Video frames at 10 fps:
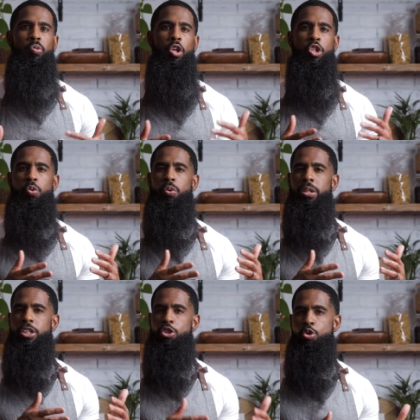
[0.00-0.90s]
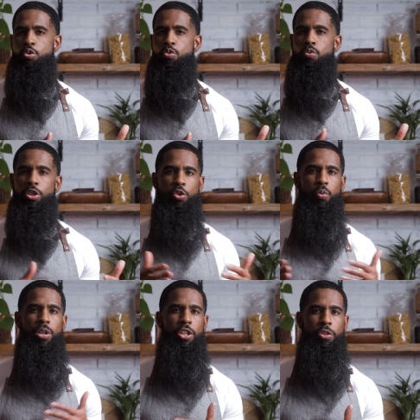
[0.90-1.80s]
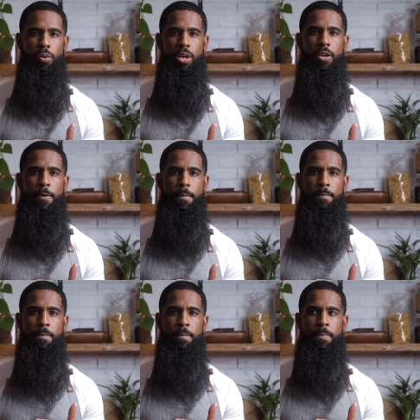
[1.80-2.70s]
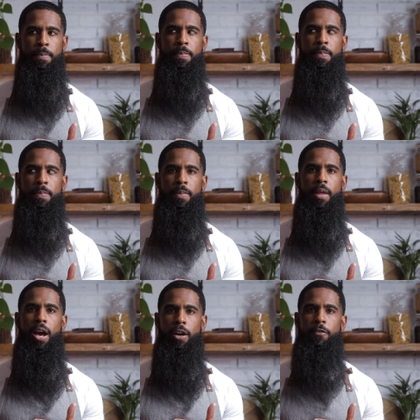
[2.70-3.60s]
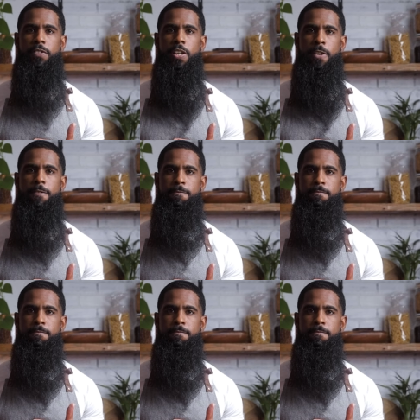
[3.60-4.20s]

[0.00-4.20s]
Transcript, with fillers: a 22 or 23 out of 10.